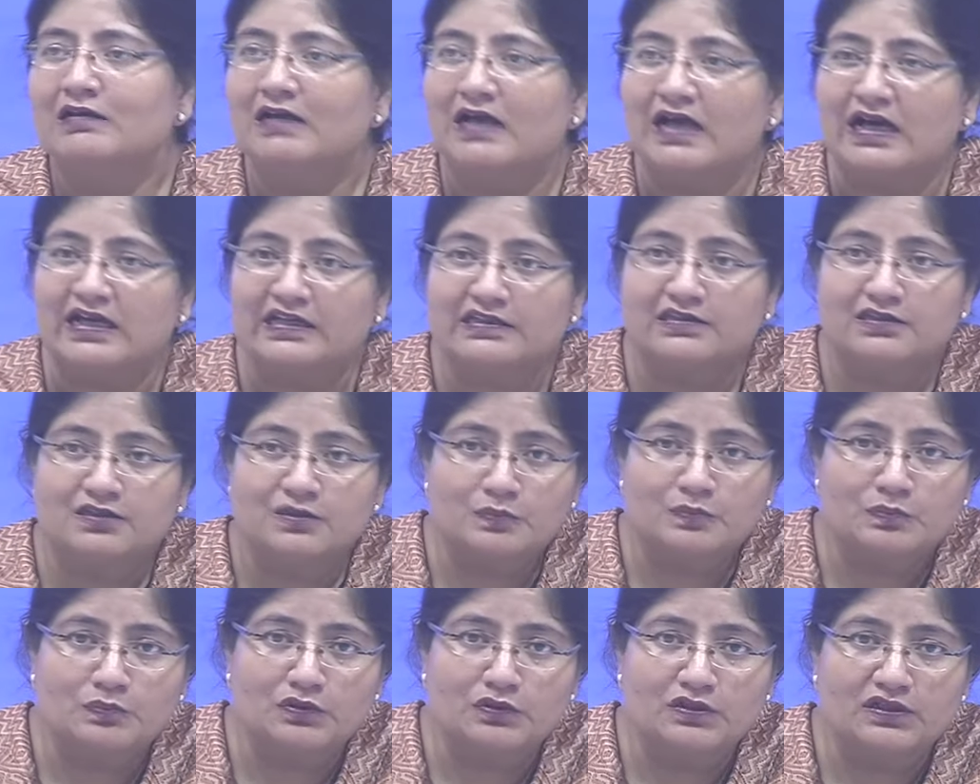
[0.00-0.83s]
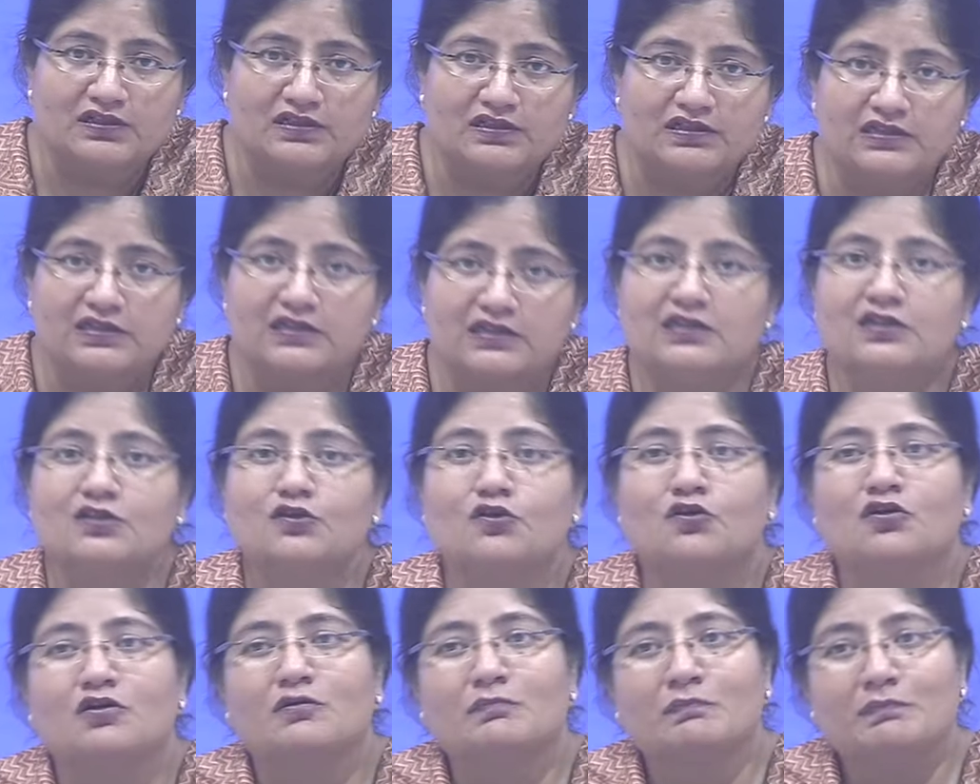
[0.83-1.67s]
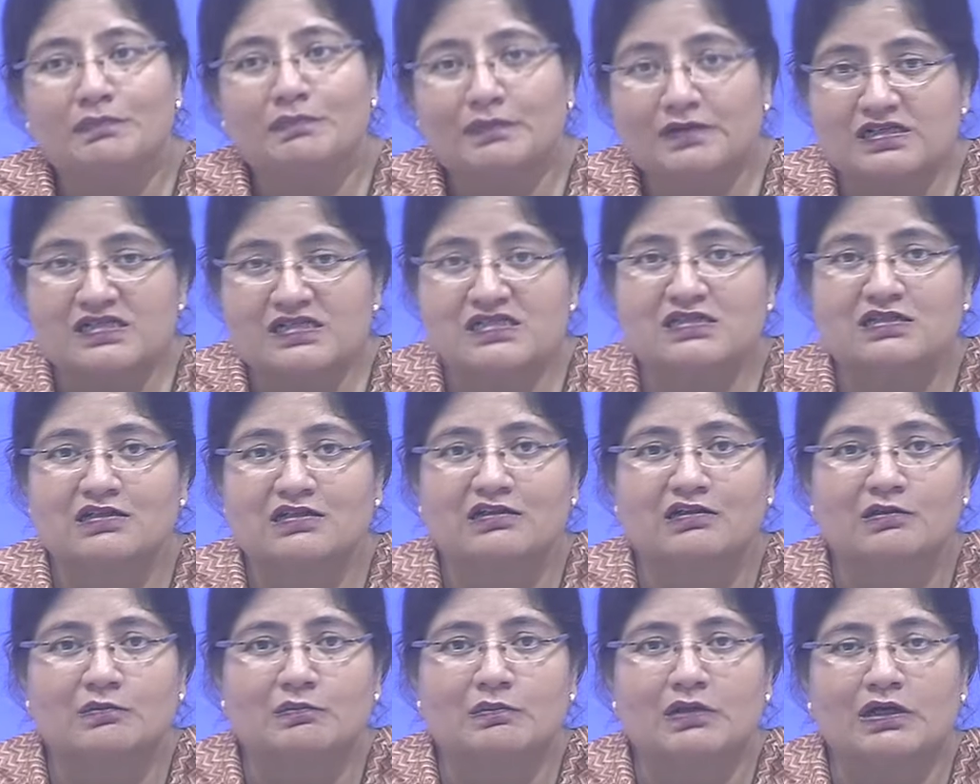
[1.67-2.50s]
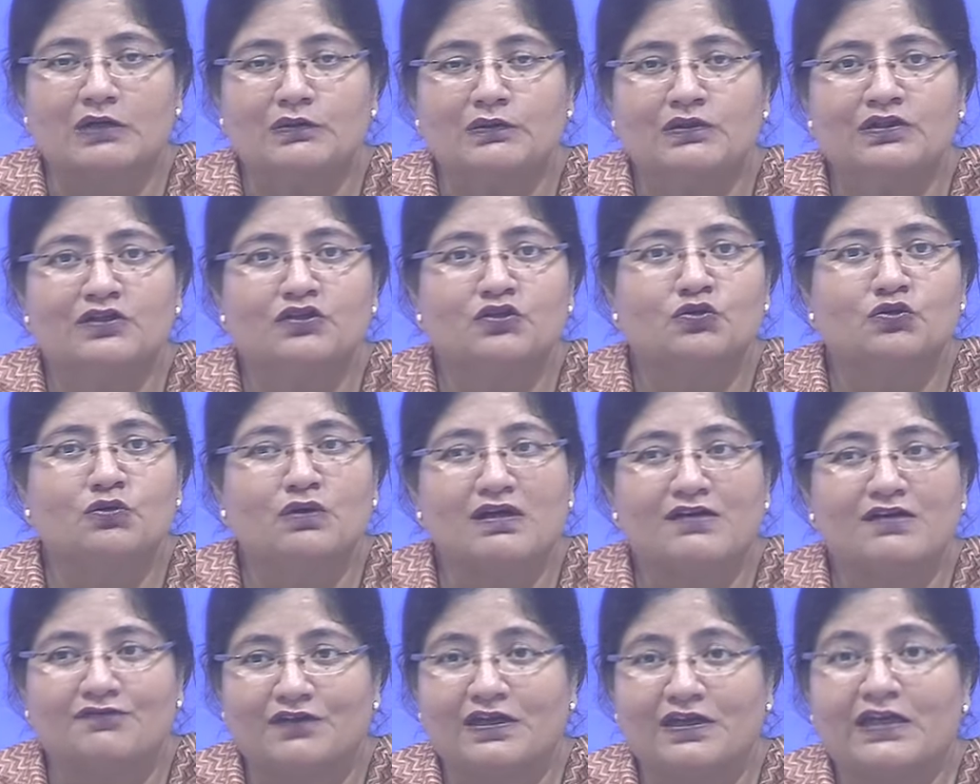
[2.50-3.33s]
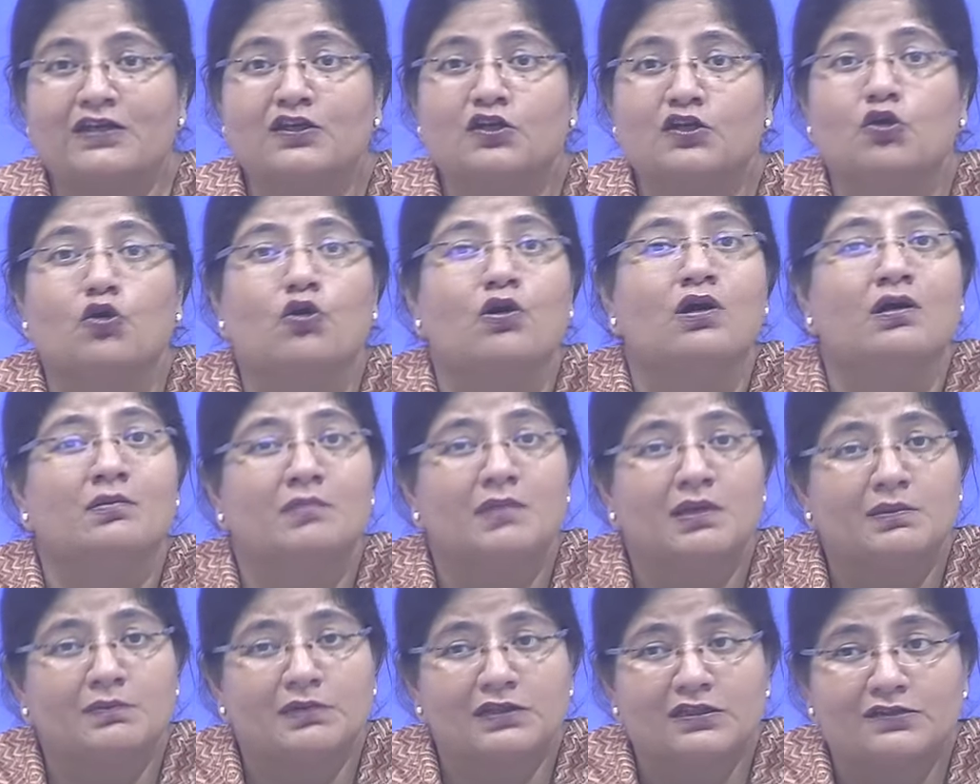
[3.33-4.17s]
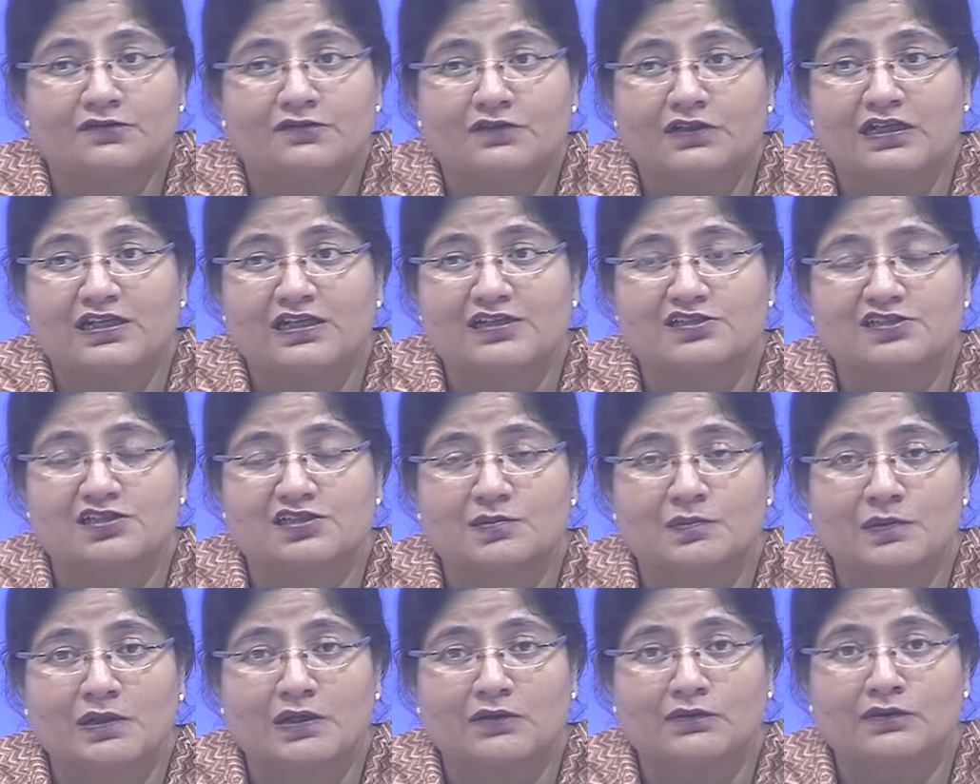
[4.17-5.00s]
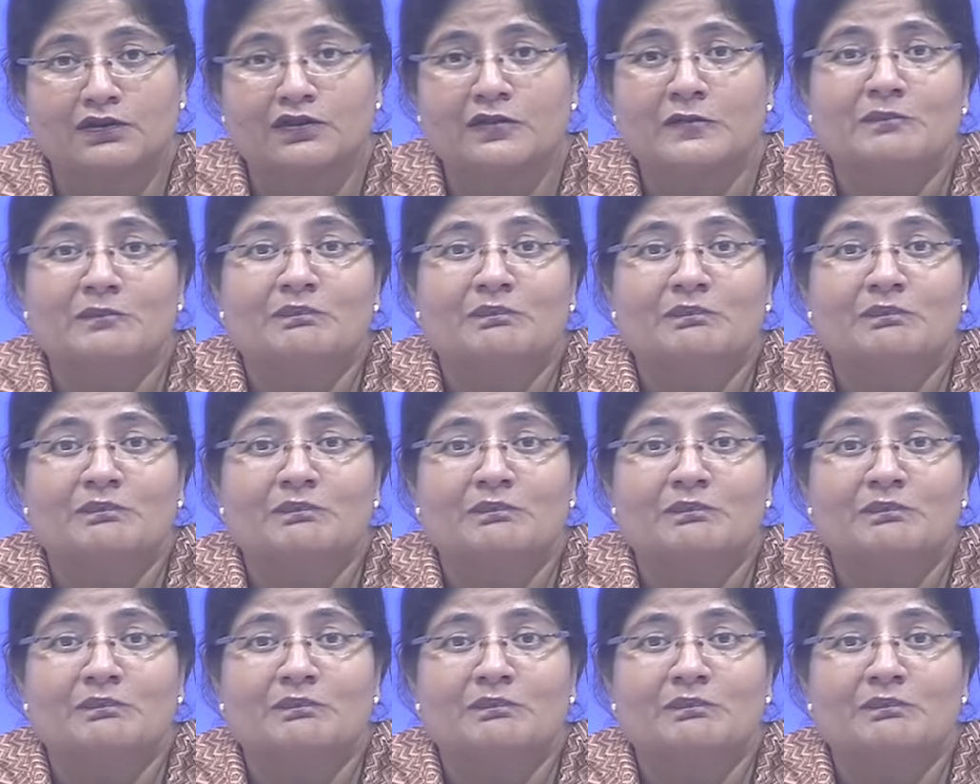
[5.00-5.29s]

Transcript: either political or personal power, to affect, or maybe the financial power